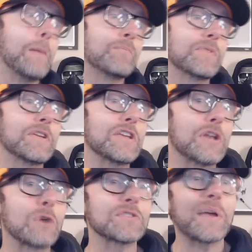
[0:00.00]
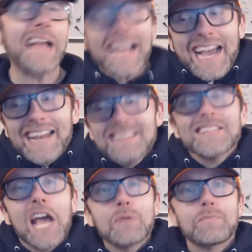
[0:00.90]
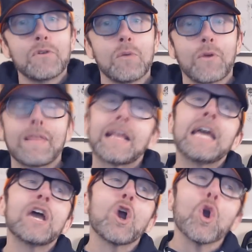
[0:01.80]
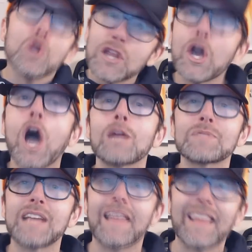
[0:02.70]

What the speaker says: You know, so I kind of side with Bill Murray. Like, early on, it was